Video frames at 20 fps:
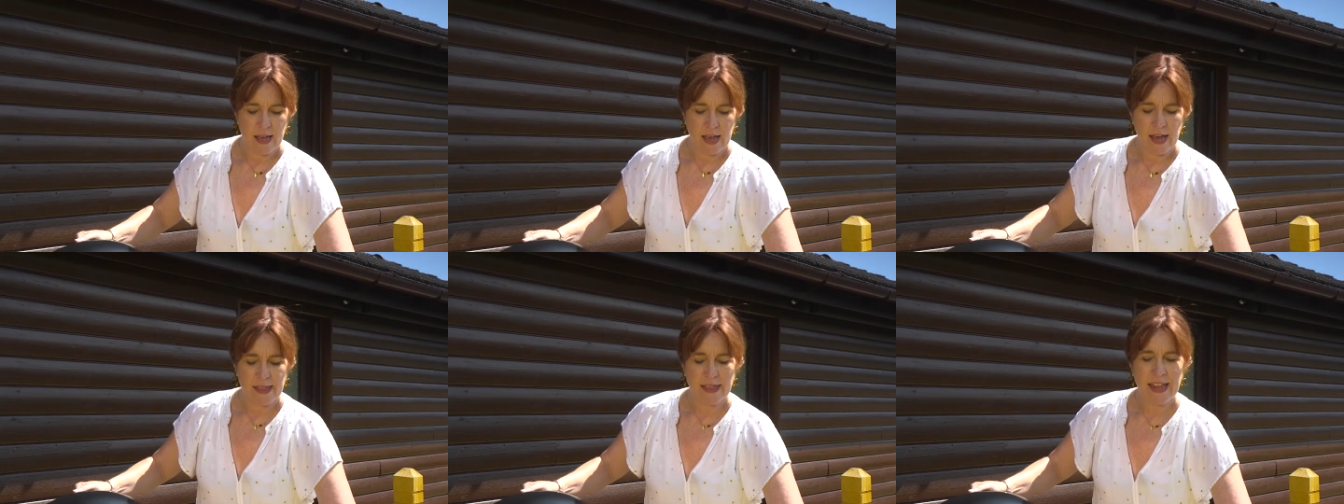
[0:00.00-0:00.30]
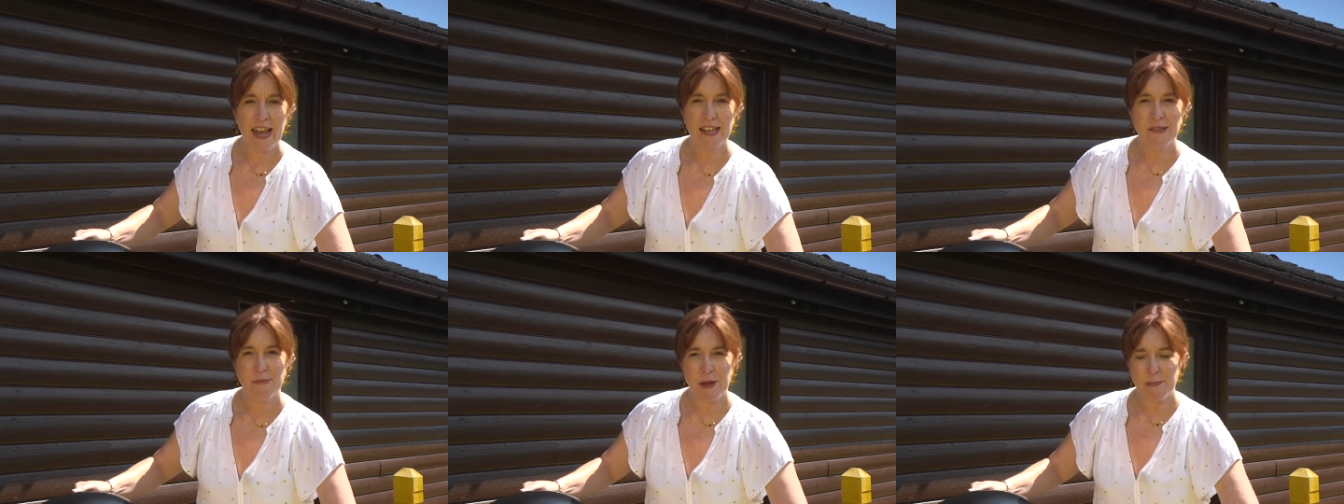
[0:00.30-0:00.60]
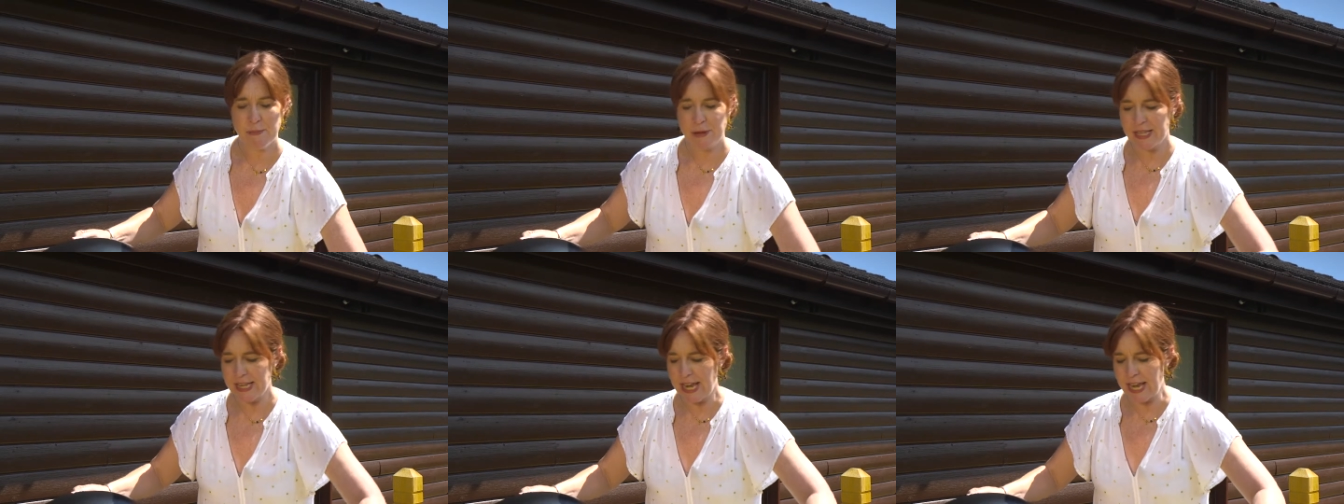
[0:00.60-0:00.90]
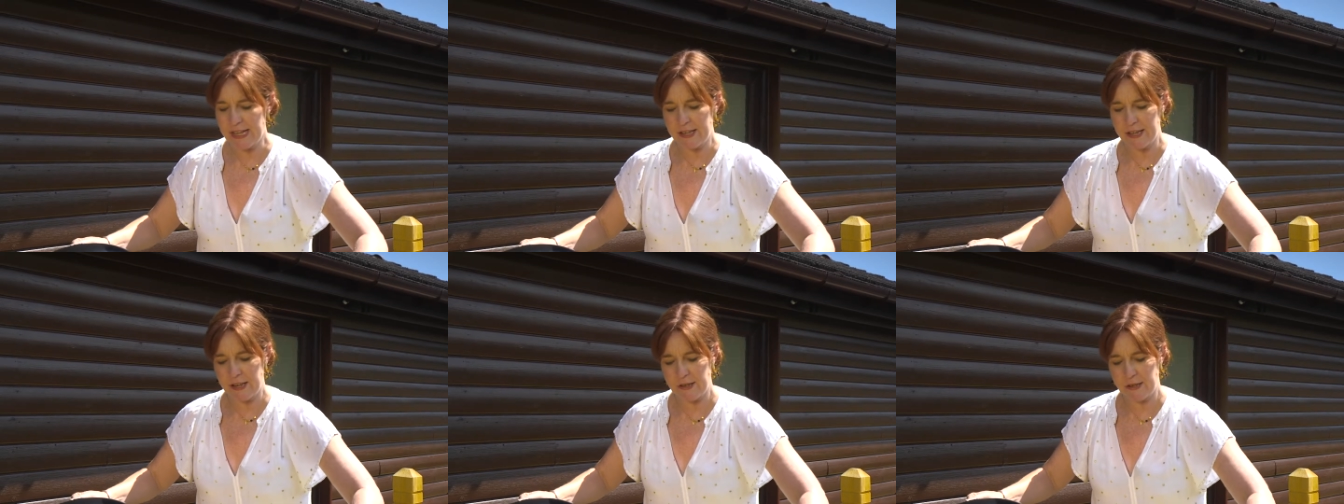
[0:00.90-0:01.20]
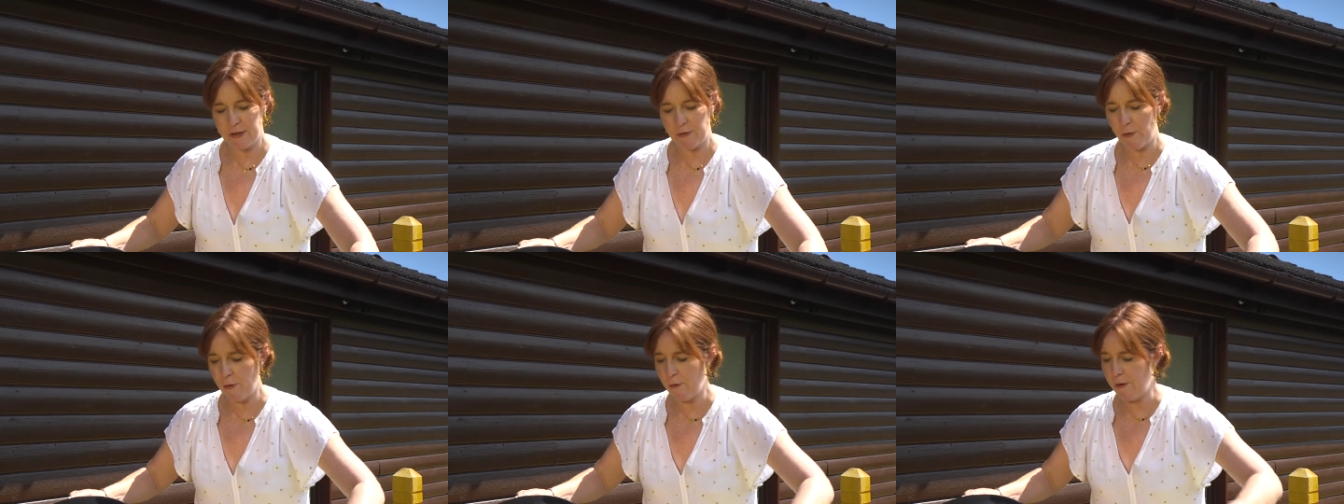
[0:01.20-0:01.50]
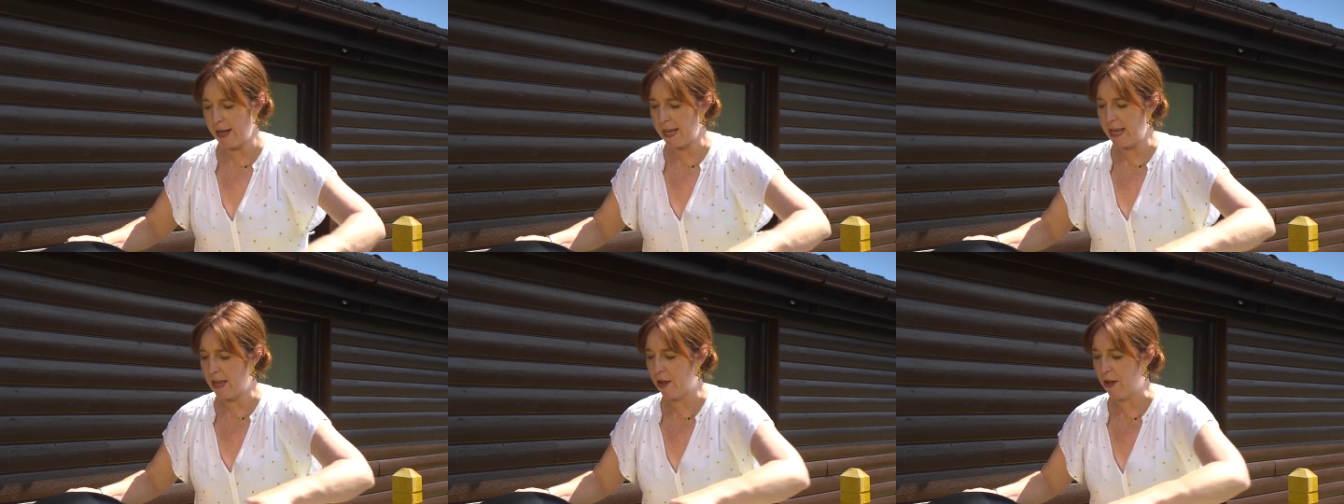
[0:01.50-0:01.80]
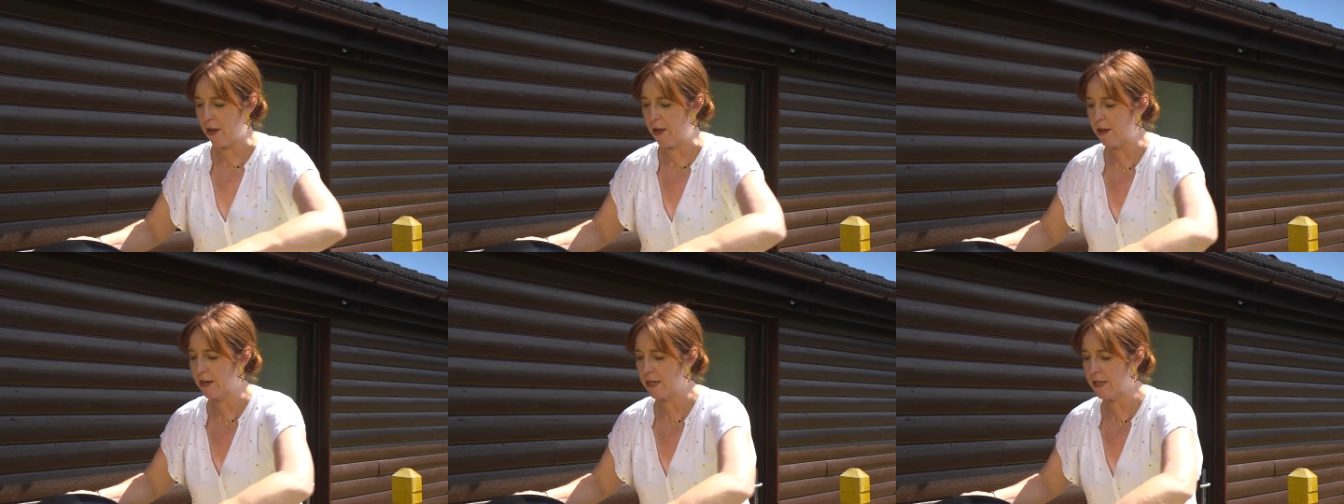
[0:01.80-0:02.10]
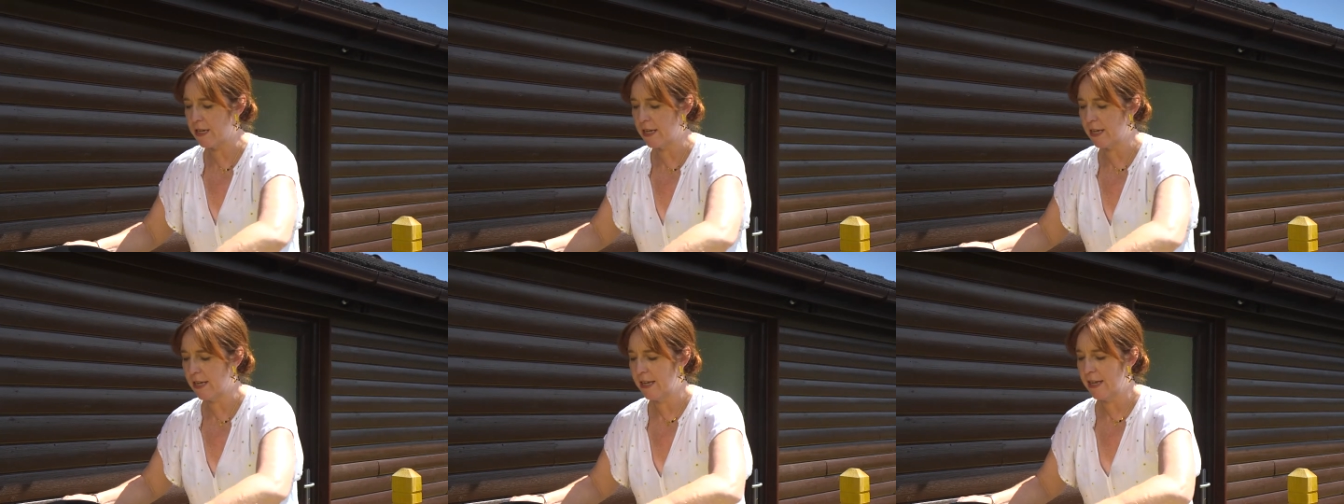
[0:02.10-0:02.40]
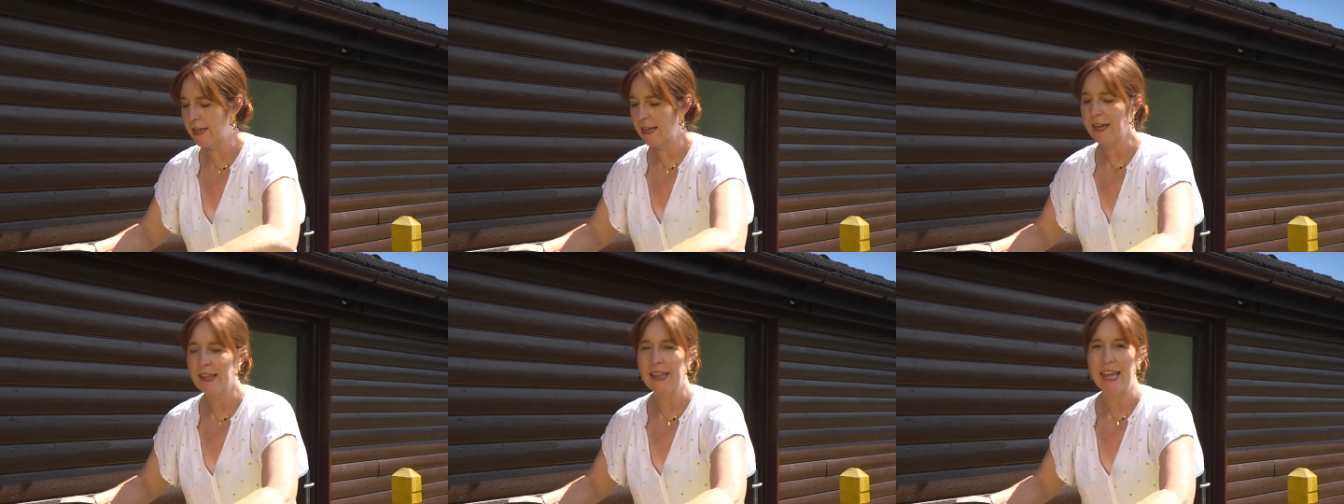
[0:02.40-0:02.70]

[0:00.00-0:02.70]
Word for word: And then as my potatoes are already cooked,